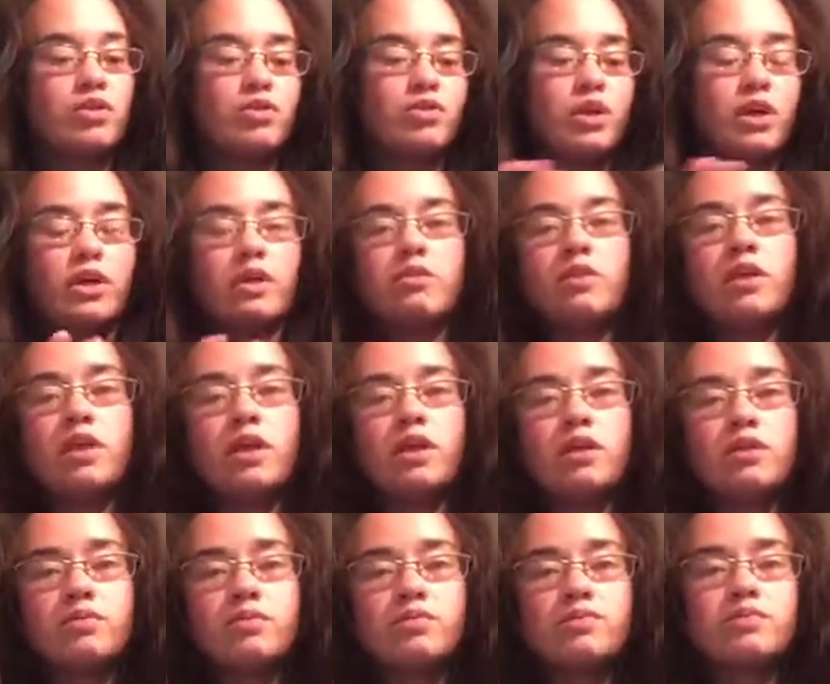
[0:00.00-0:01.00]
Try it all
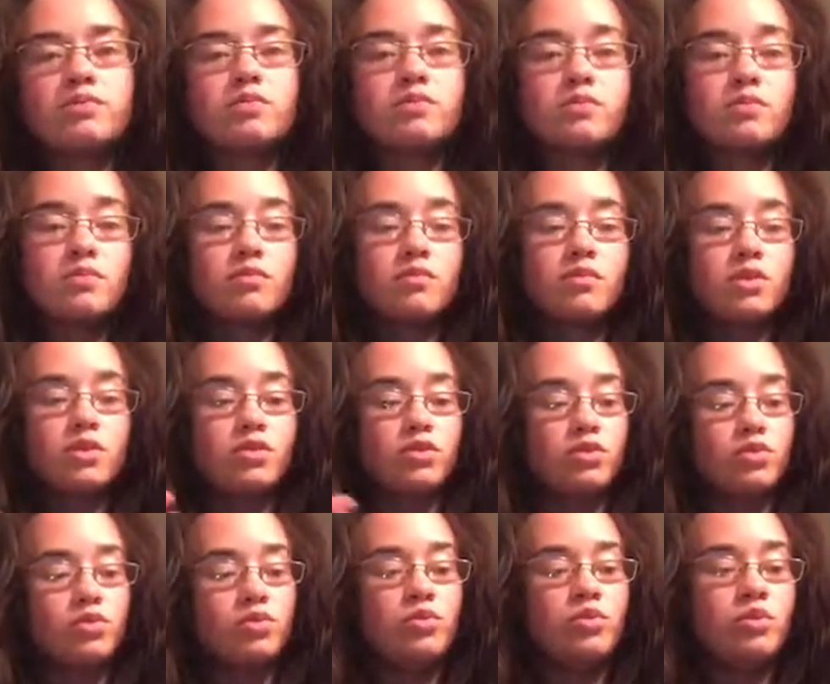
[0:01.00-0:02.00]
out,
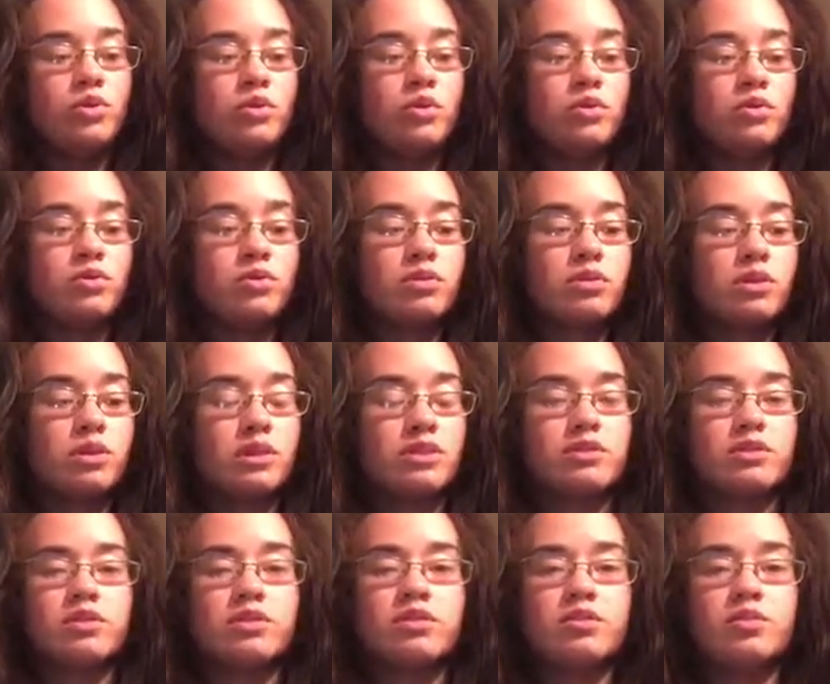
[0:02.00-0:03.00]
do the
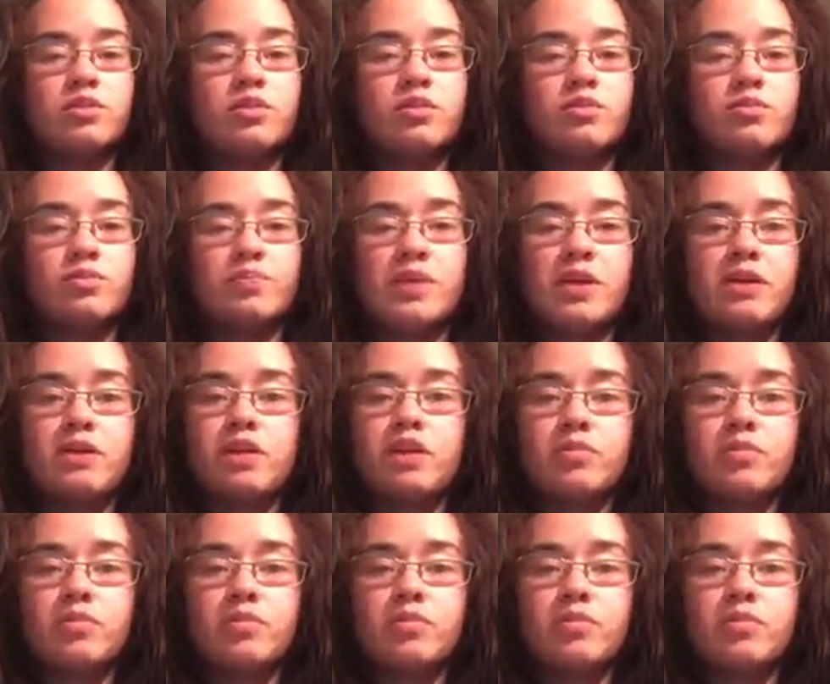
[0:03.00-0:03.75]
things that you pick, a